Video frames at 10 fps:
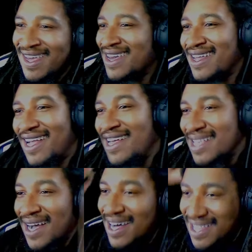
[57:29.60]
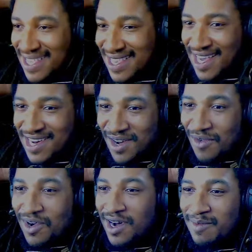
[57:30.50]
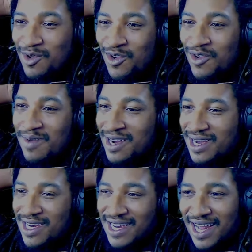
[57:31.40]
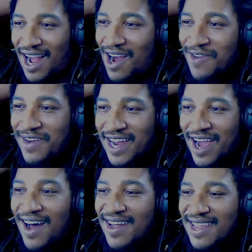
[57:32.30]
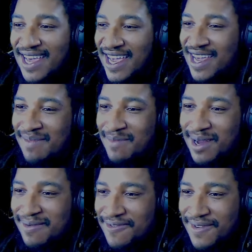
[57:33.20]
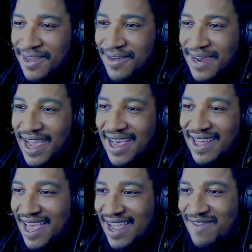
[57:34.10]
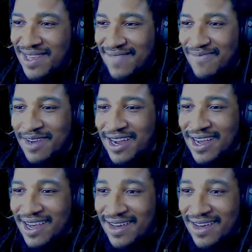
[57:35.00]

That's all it takes, just one move, bro. Cause you already all in, bro. Before you there, like, what, bro?